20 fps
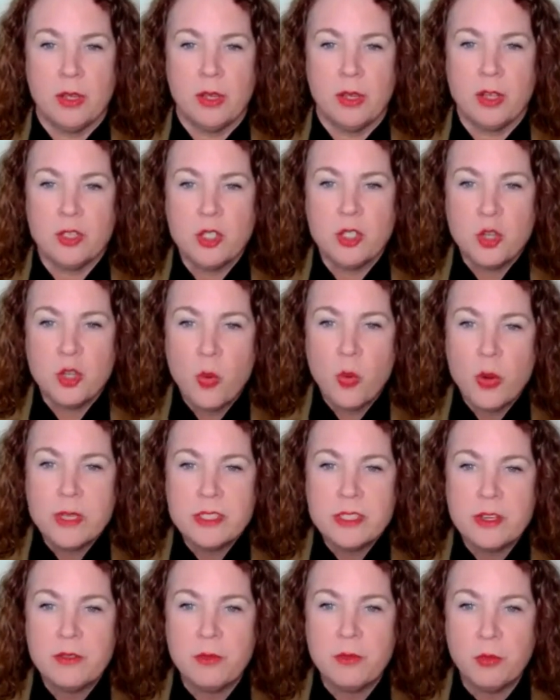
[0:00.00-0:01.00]
a
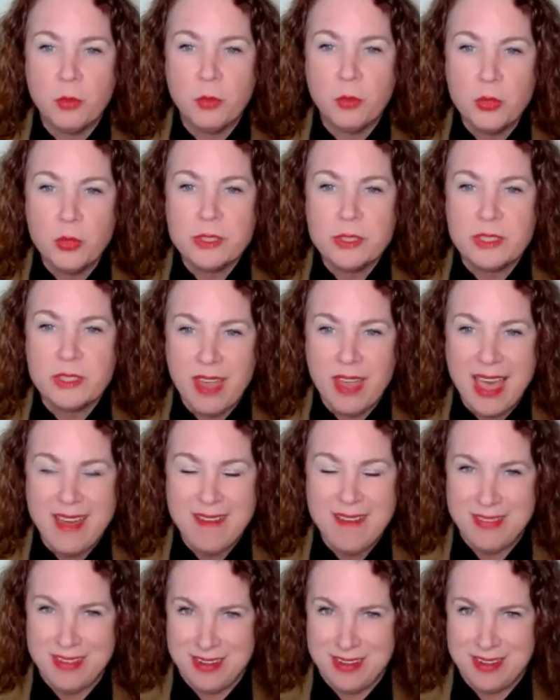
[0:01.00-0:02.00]
choice of rules of
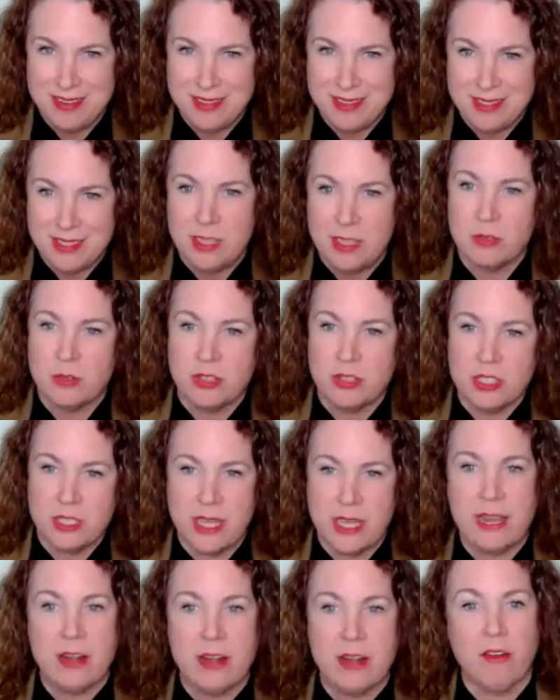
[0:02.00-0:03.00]
evidence, either
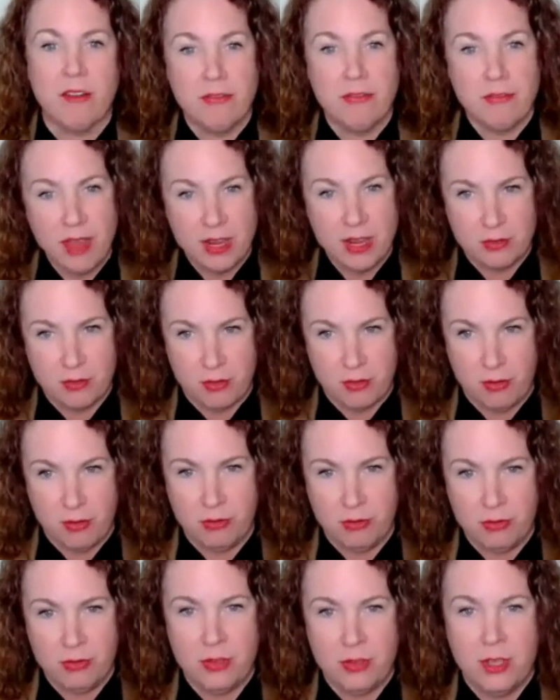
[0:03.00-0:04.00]
state or
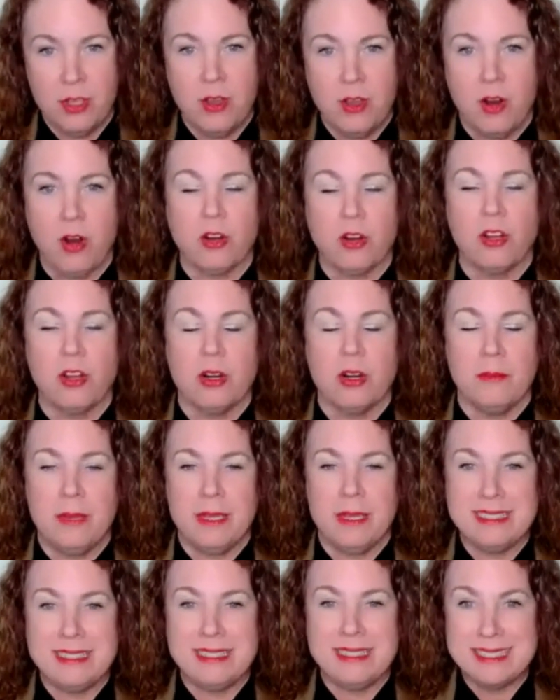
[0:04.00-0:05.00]
federal, are going to
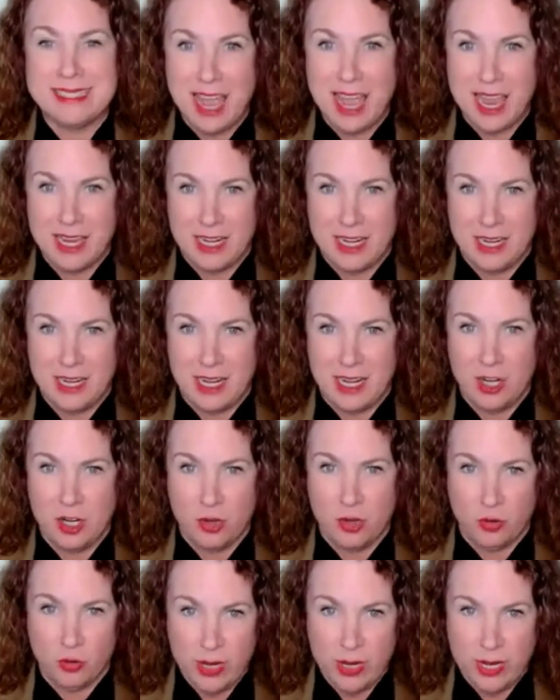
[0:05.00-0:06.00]
be decided and
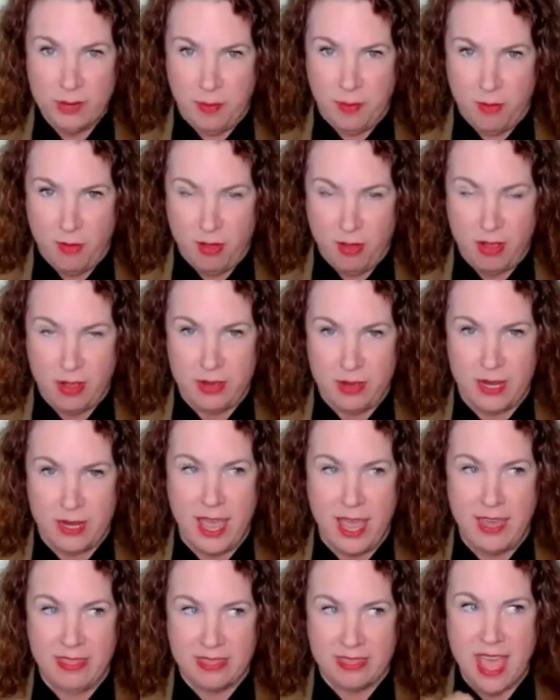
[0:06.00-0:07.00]
agreed upon
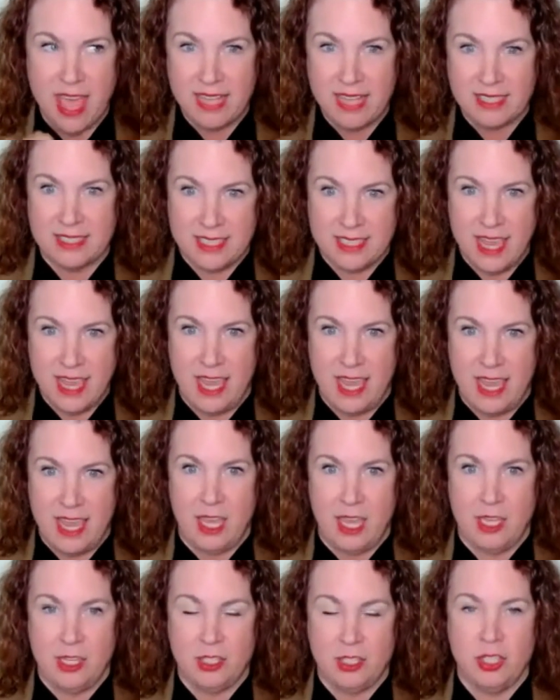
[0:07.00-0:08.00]
at that
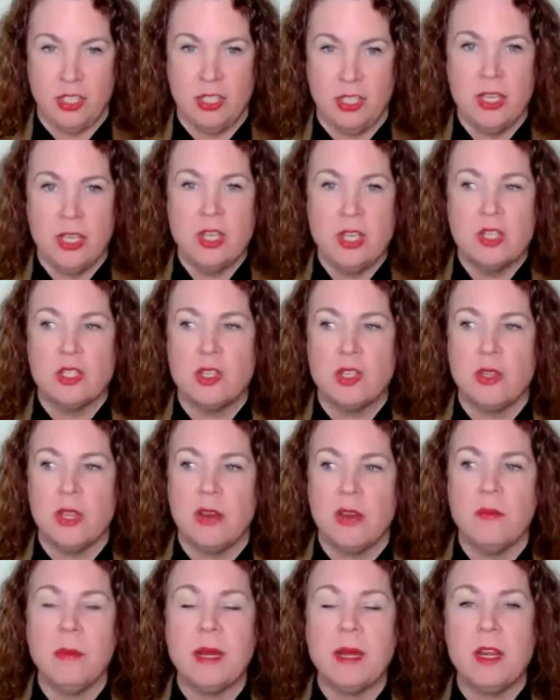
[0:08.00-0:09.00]
stage, so that
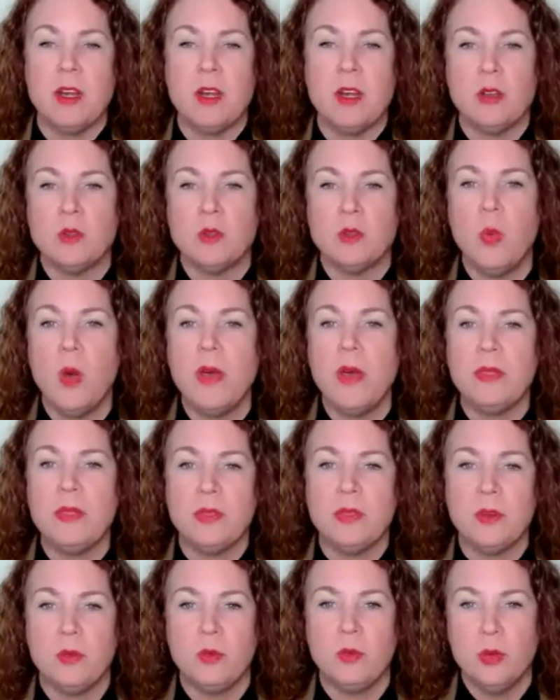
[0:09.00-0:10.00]
everybody knows what
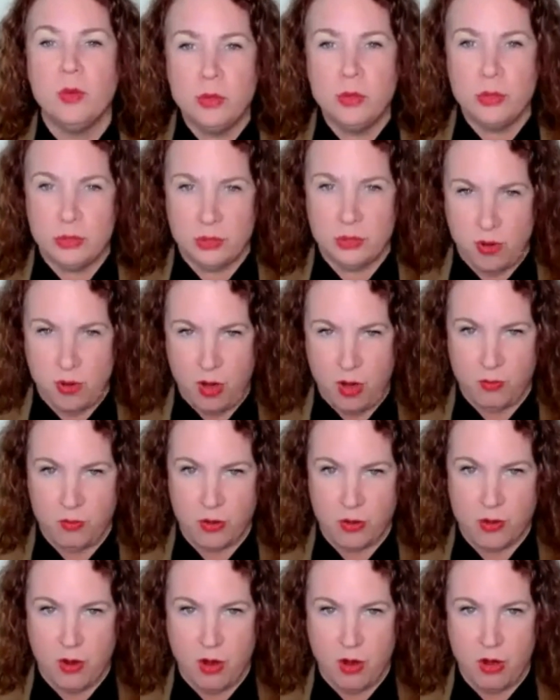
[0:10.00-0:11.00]
the rules are
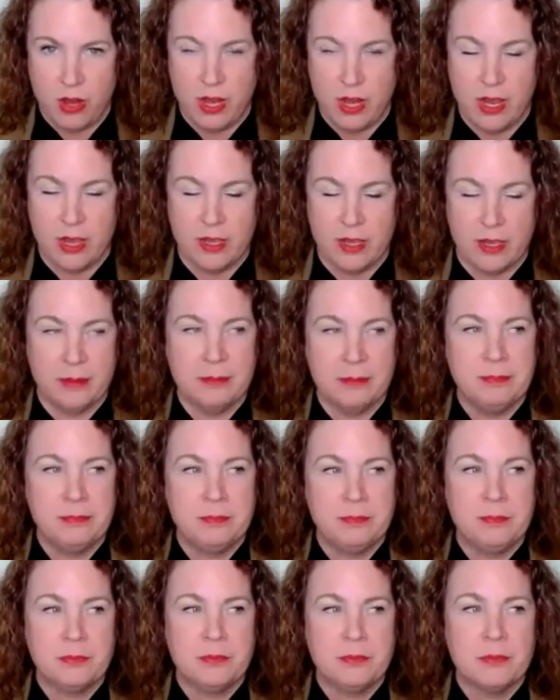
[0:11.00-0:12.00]
regarding
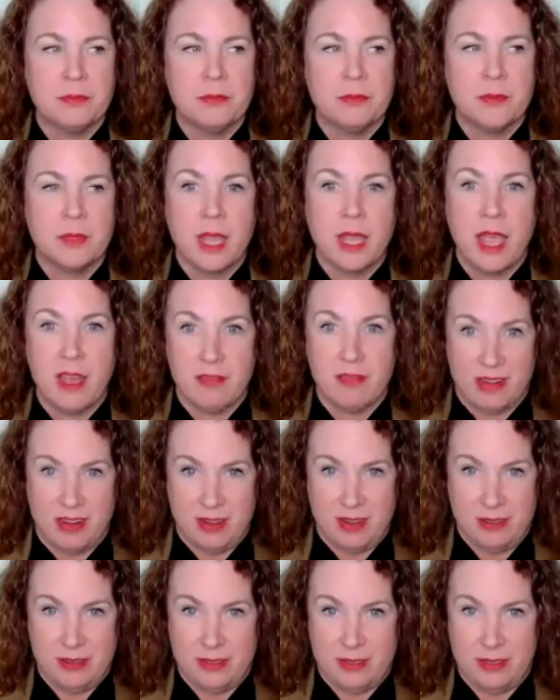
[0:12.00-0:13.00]

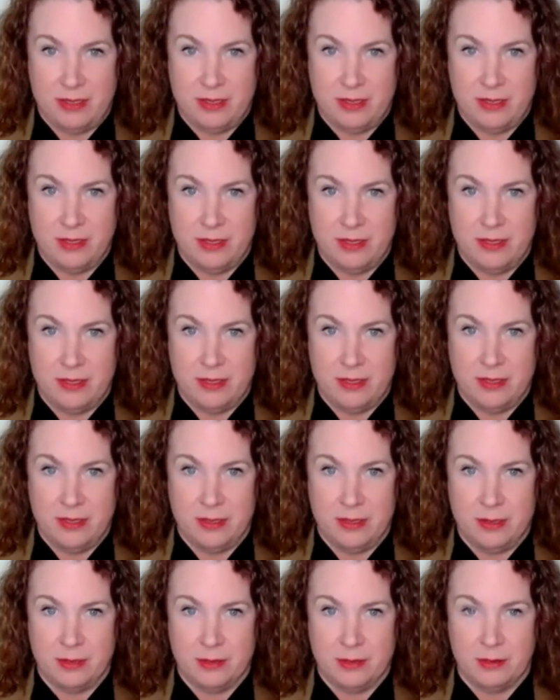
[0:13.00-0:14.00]
evidence.
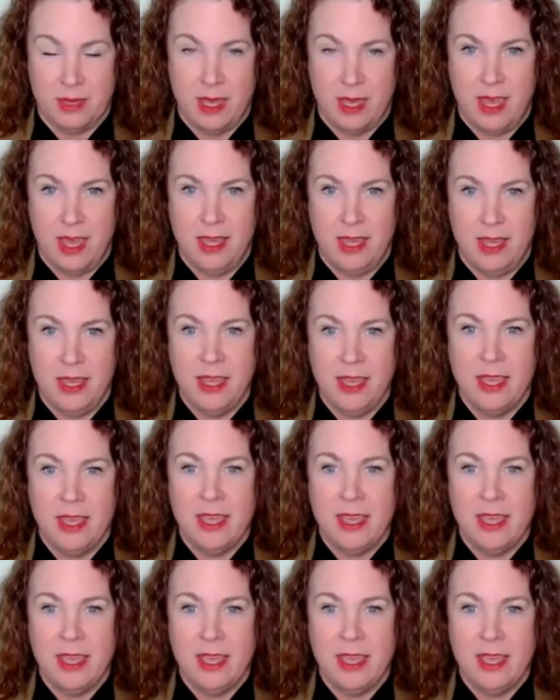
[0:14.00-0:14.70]
Okay.